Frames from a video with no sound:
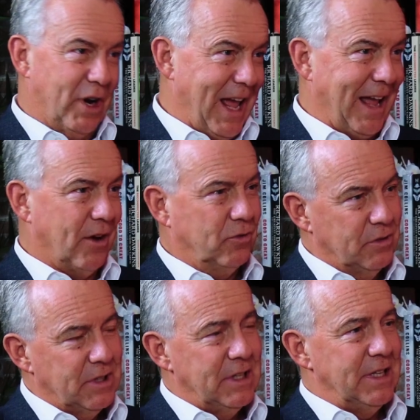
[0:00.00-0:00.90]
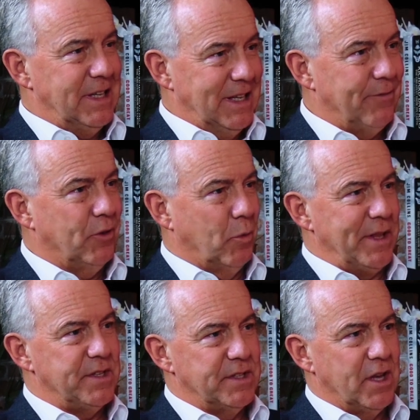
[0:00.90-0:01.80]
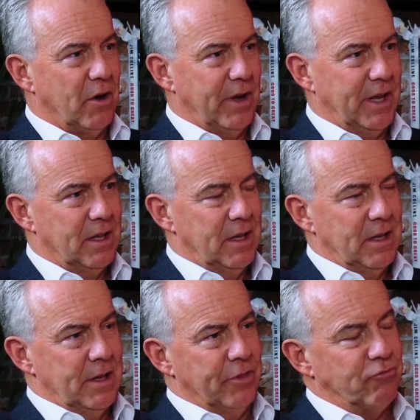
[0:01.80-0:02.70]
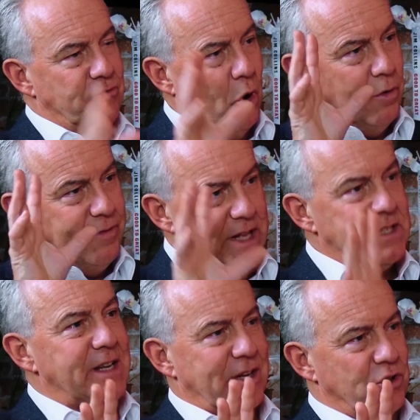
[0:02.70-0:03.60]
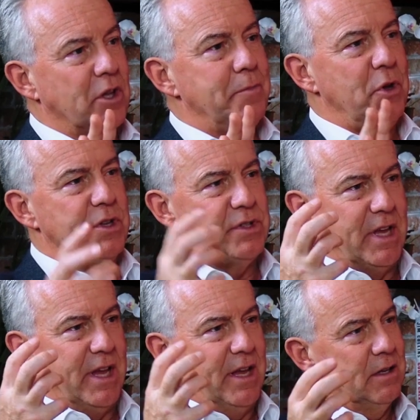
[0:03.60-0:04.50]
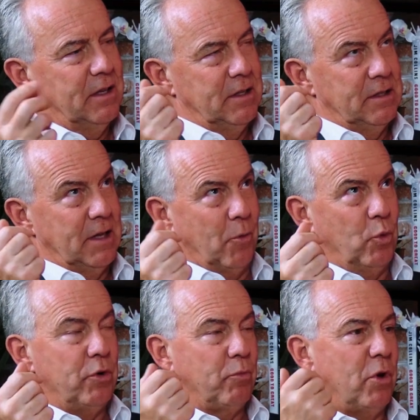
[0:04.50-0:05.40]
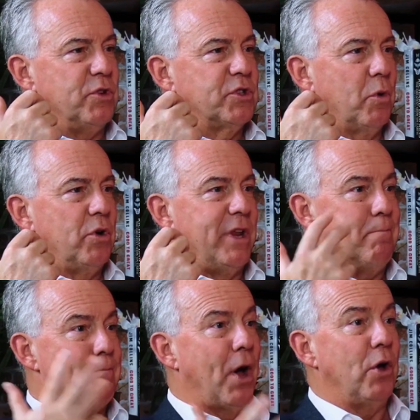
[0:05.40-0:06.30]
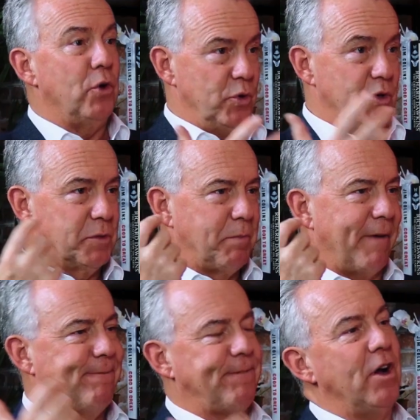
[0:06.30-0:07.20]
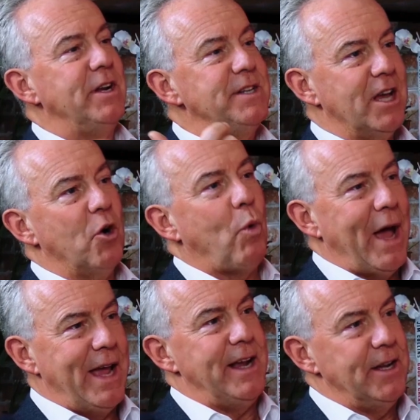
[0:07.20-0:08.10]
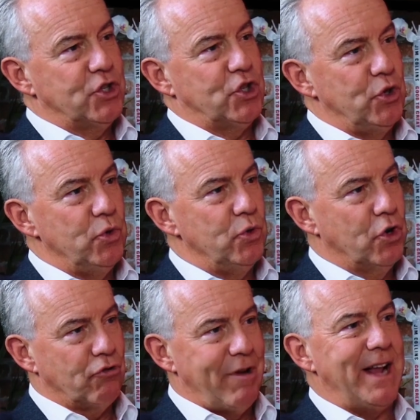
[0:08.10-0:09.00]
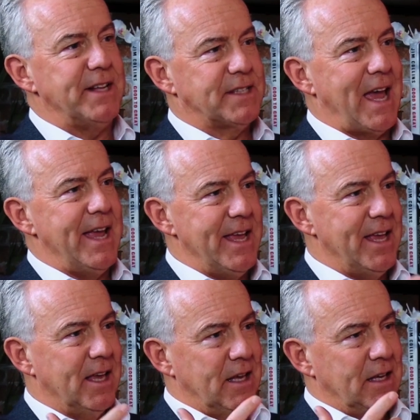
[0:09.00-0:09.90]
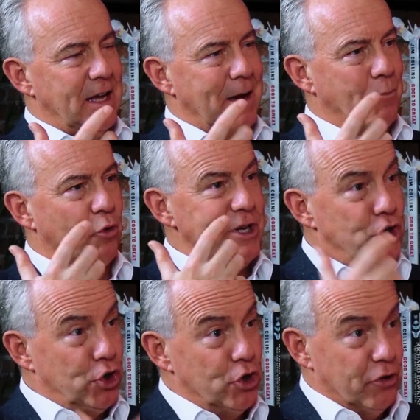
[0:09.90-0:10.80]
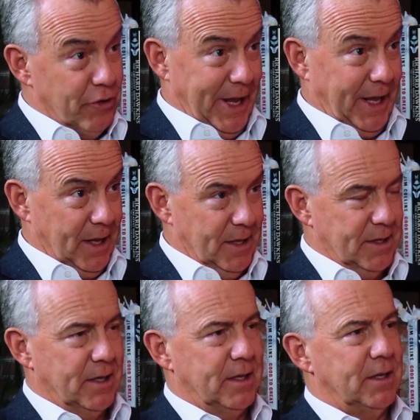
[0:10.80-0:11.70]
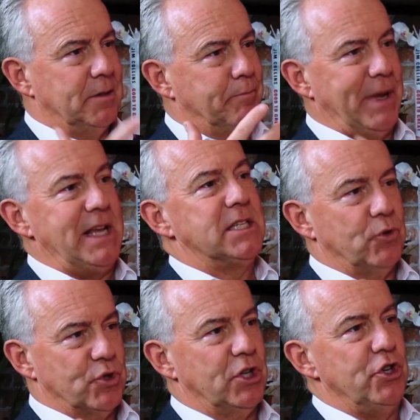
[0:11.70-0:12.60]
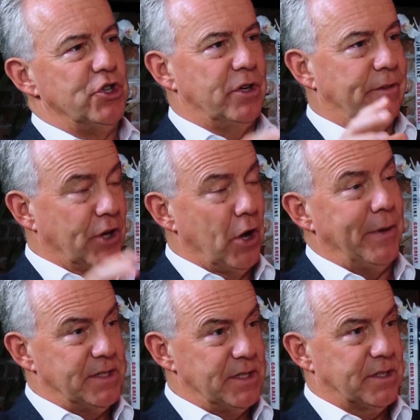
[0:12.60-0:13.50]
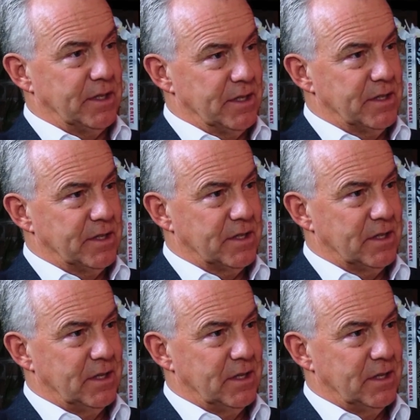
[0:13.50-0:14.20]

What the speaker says: now, given the way this is going. The role of the international community, I won't use the word impose, but finding a way to create a more enduring, peaceful solution of coexistence.